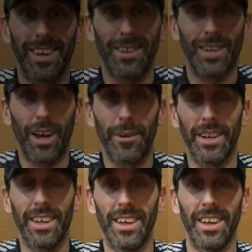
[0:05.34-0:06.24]
how's it
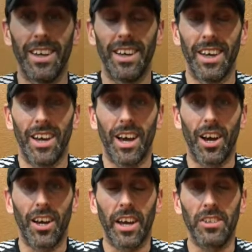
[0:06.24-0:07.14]
going?
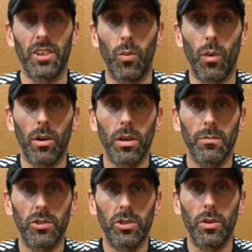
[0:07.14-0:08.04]
Okay, so
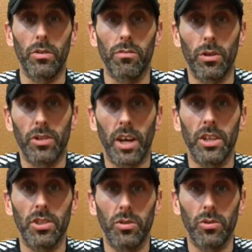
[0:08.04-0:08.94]
welcome to the
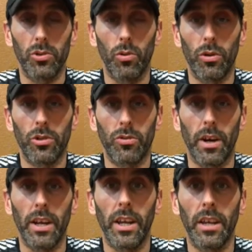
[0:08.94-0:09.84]
rotational torque
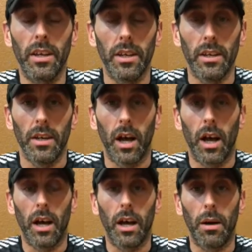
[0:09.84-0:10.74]
training.
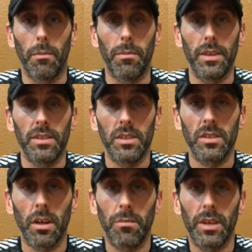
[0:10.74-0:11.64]
This is
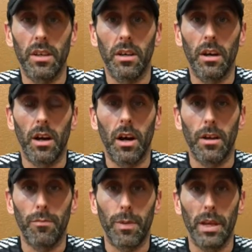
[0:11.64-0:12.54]
something that
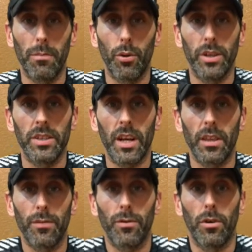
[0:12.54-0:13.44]
I've been putting
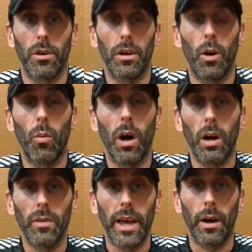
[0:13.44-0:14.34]
together for a
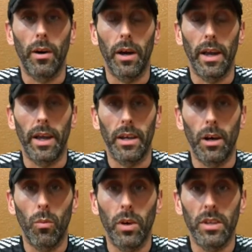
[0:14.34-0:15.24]
while now, and
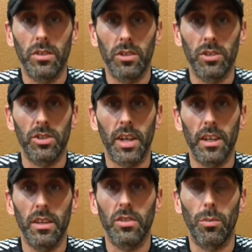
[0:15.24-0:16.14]
I wanted to just
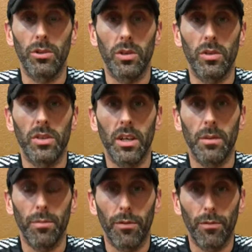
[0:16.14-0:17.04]
take this
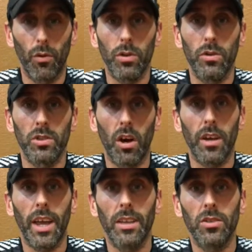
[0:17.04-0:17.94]
opportunity before you
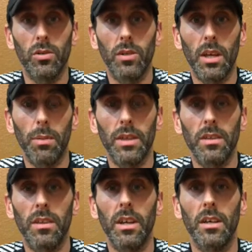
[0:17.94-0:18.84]
start getting too deep
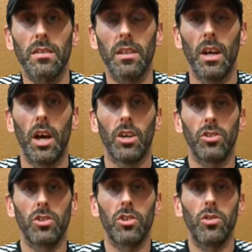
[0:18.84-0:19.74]
into things,
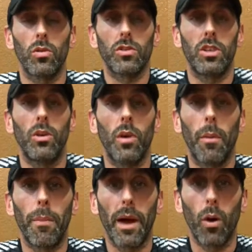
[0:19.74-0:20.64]
just to talk to you
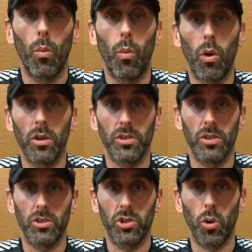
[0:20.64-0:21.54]
about what
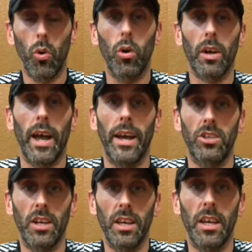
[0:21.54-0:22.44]
torque
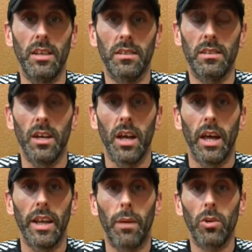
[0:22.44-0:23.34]
actually is.
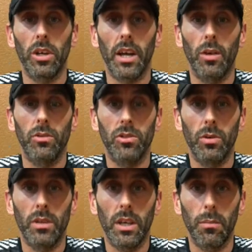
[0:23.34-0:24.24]
Now, I'm not going to go
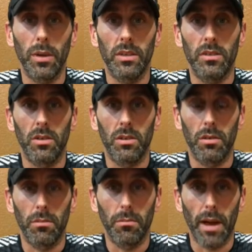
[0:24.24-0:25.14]
too deep
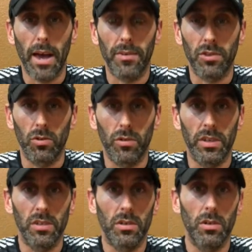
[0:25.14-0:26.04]
into maths or
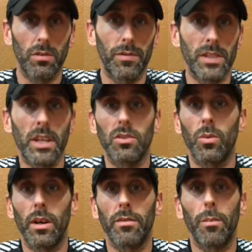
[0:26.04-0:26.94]
into physics or
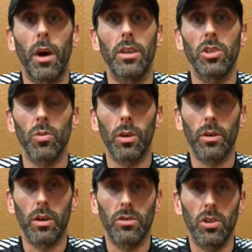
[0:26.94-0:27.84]
whatever, but I just want
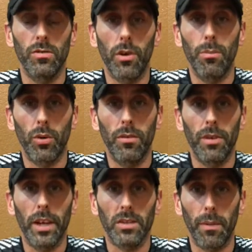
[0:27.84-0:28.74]
to very
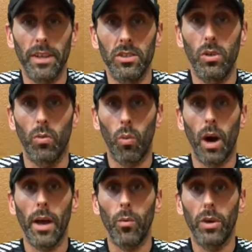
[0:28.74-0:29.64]
briefly explain to you
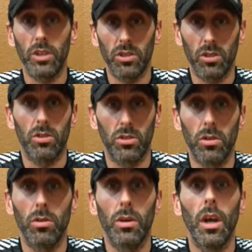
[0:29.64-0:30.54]
why we should
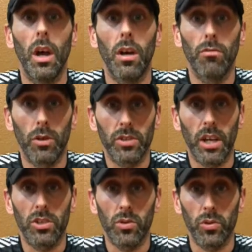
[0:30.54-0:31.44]
do
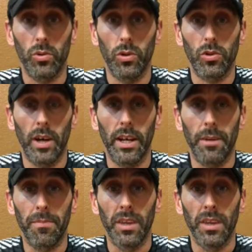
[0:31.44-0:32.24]
rotational torque training.